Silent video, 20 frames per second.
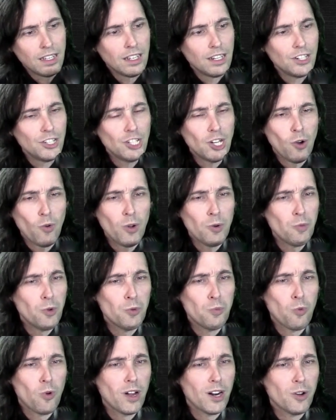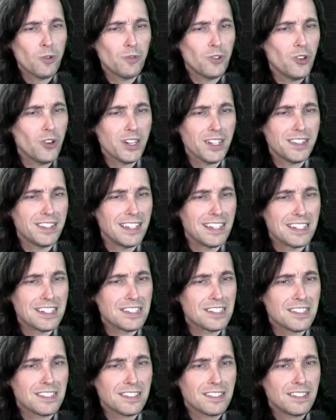No one would want to look at
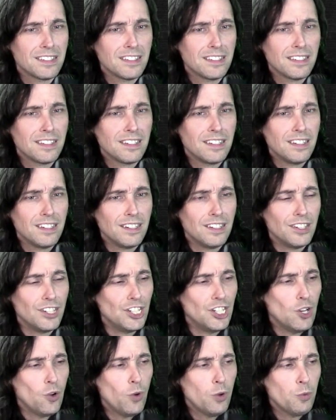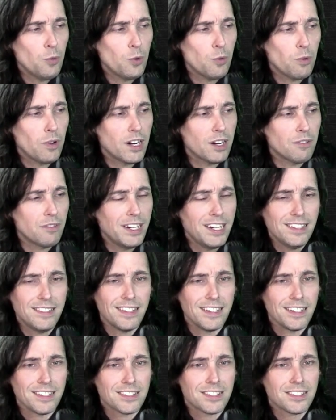this. No one would want to read
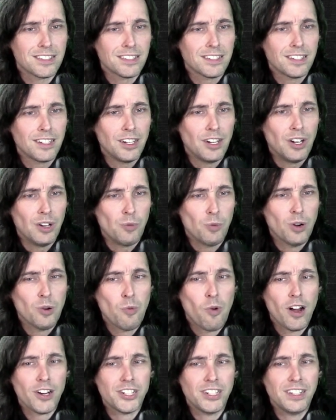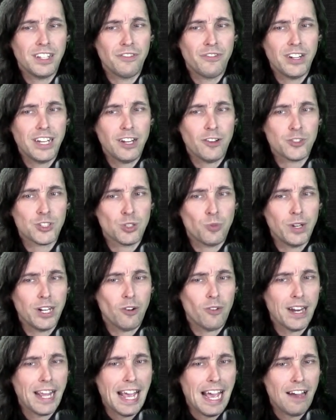this. We're watching the video so we don't
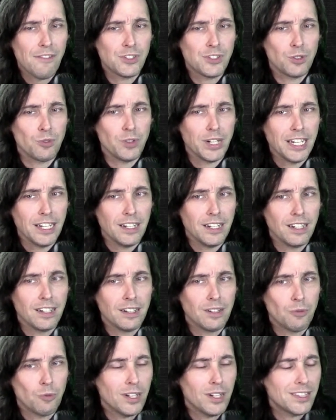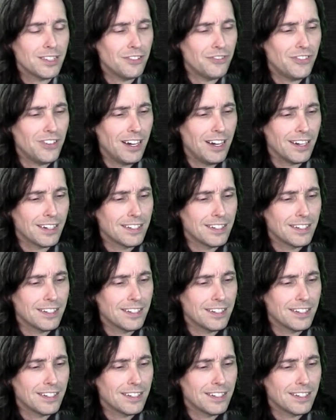have to read. What the fuck?